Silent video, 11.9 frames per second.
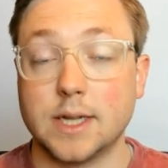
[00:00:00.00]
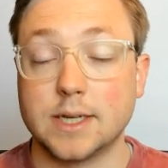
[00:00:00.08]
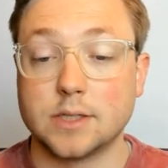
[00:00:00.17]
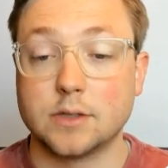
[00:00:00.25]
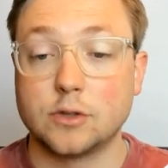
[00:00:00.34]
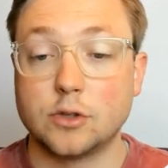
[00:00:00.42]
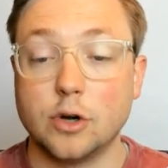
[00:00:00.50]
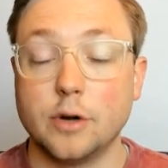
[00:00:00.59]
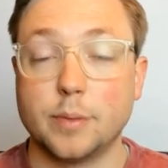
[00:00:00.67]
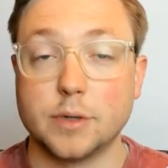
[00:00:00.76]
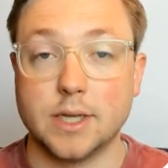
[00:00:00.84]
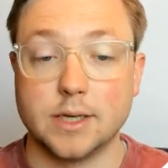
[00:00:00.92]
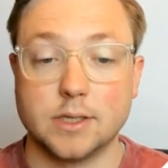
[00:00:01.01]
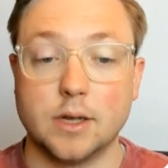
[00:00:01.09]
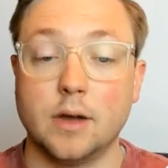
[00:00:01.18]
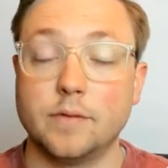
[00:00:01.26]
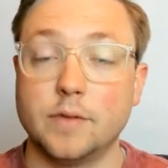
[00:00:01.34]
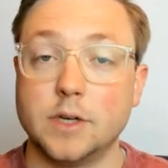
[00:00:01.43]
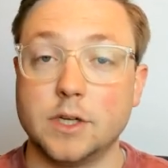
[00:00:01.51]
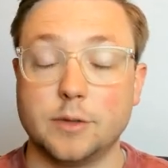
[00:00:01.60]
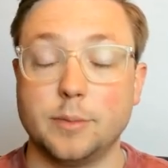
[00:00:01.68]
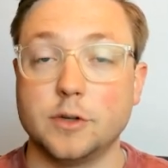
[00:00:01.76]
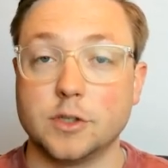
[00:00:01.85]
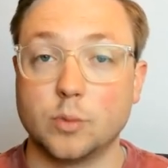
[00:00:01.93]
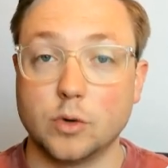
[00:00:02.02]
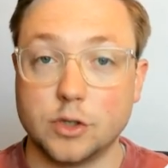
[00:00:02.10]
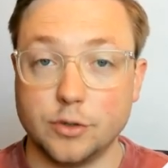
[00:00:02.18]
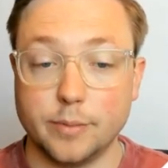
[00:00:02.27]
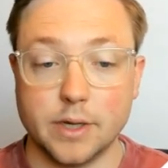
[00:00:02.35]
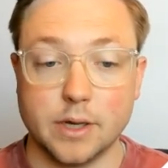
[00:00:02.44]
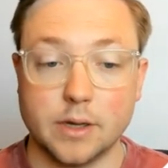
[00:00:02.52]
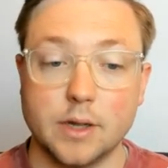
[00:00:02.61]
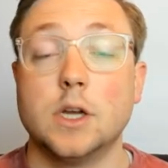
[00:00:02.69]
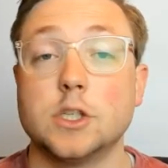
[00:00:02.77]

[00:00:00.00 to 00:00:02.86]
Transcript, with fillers: That's 30% of the distributions were to Mia.